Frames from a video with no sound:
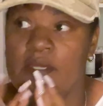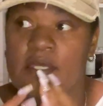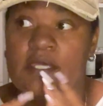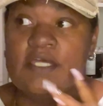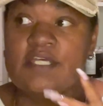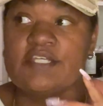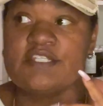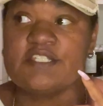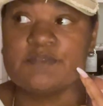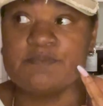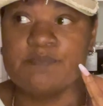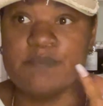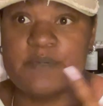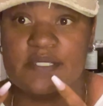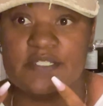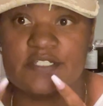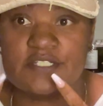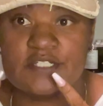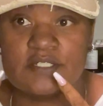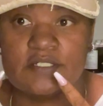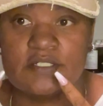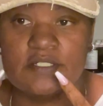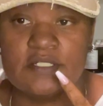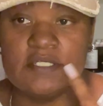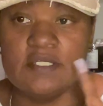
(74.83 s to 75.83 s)

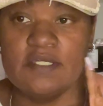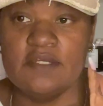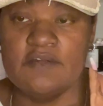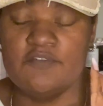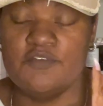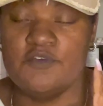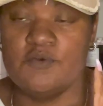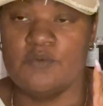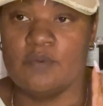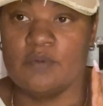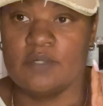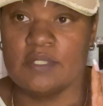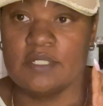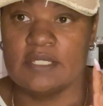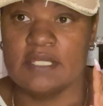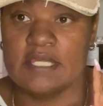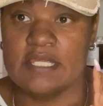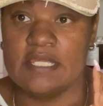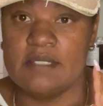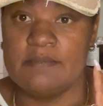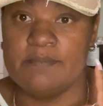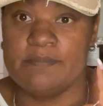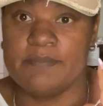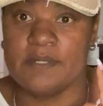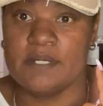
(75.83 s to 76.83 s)
especially if you want to
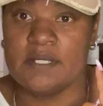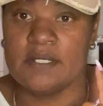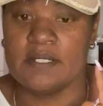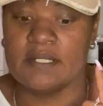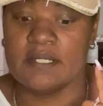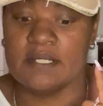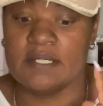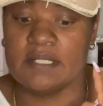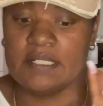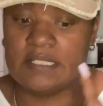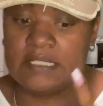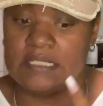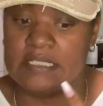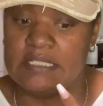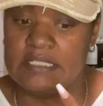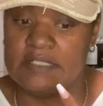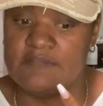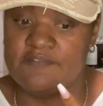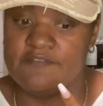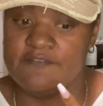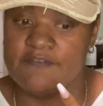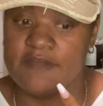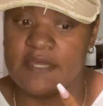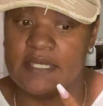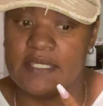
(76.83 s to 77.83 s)
keep a clean
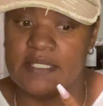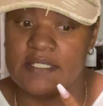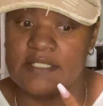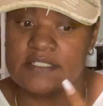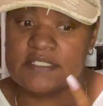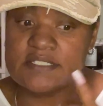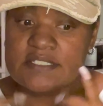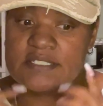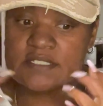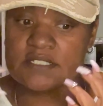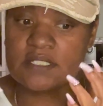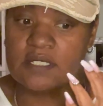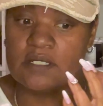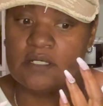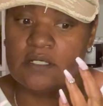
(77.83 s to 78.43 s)
face,